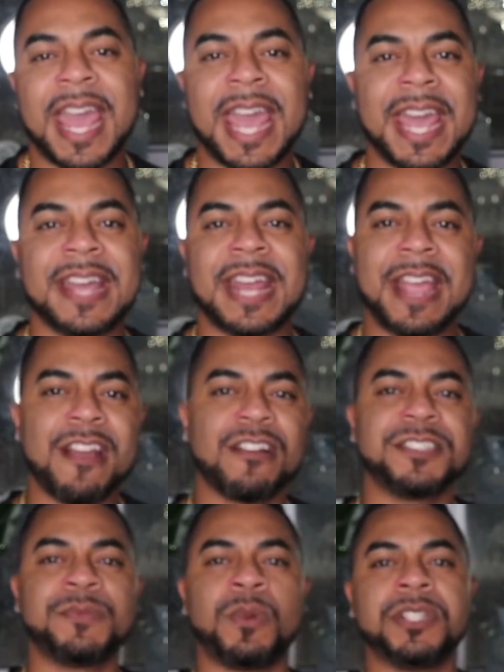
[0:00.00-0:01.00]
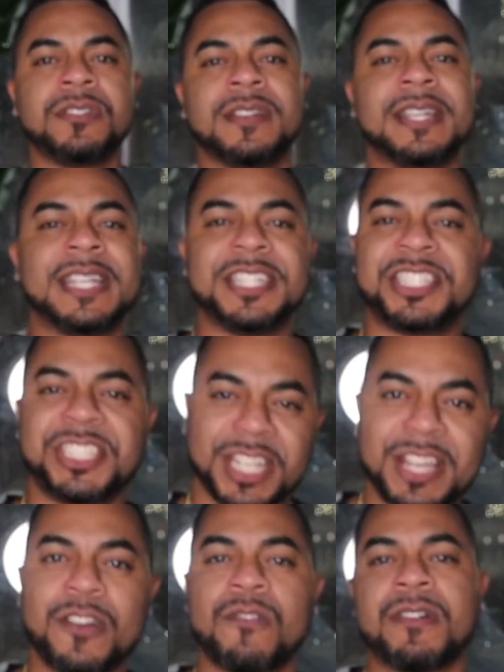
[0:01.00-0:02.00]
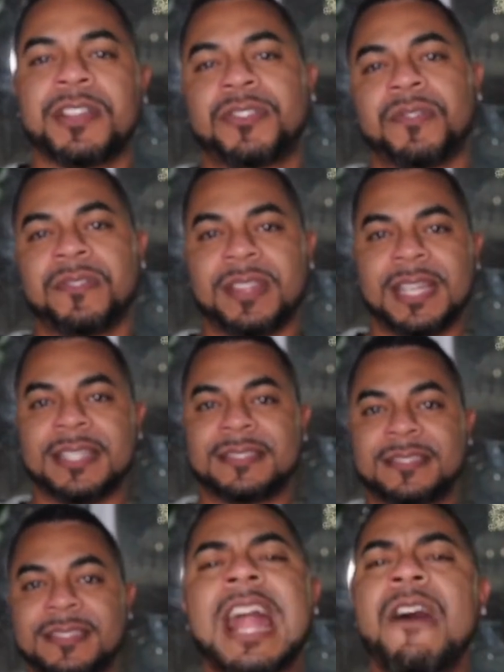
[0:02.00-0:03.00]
And Erica's wondering, is she going through this?